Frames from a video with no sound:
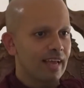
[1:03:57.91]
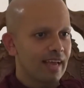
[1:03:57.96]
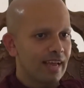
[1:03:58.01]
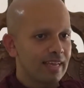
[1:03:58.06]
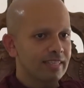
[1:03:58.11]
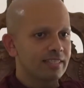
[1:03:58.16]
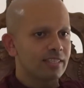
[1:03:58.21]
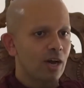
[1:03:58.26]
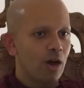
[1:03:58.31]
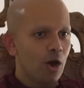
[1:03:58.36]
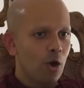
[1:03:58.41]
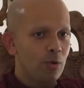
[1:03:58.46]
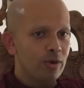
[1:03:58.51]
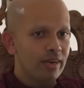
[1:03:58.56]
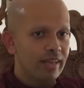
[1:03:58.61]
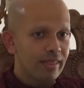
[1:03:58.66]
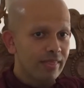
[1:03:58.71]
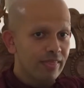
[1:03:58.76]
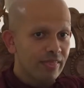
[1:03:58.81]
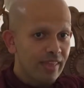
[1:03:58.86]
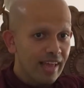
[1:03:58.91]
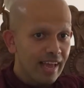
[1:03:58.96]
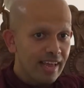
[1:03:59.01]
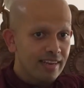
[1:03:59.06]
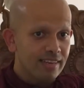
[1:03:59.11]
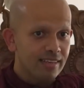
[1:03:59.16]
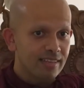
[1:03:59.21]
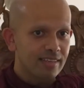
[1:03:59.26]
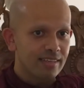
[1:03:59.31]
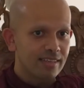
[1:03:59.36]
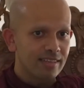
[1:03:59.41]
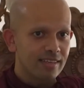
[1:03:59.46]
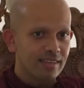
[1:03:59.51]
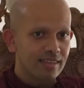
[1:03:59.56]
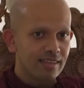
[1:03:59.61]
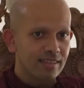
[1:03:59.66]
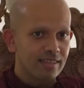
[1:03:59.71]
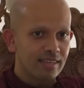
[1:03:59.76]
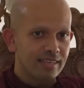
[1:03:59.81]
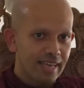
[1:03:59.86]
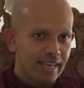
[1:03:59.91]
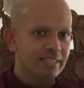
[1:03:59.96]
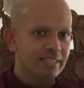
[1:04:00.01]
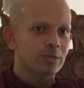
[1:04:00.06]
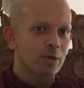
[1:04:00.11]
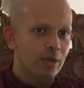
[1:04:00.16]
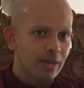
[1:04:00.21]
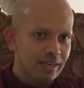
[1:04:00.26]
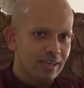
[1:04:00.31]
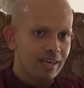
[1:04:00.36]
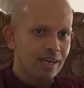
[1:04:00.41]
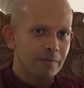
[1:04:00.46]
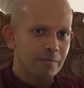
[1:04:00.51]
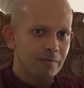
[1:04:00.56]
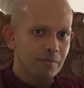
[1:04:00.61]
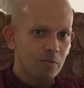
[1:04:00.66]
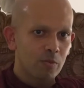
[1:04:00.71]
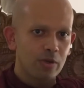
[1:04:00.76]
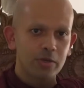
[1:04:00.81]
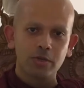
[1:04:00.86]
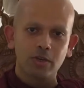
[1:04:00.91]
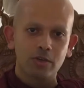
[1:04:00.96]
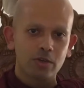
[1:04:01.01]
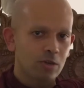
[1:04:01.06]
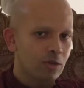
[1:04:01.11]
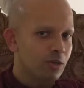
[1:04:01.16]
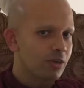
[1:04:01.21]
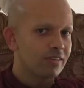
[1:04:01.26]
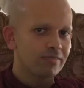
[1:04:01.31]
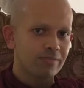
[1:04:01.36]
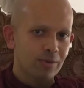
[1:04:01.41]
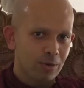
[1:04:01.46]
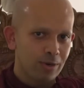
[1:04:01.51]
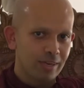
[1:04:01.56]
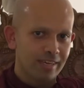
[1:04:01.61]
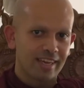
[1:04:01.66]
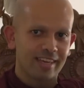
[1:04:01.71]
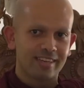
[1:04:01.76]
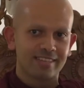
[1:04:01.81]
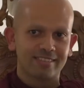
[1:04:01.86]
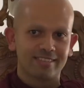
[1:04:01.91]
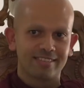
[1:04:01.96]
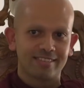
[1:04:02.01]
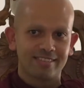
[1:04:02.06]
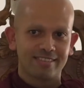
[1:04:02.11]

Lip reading: It's only then the is going to come when you're not going to fall again.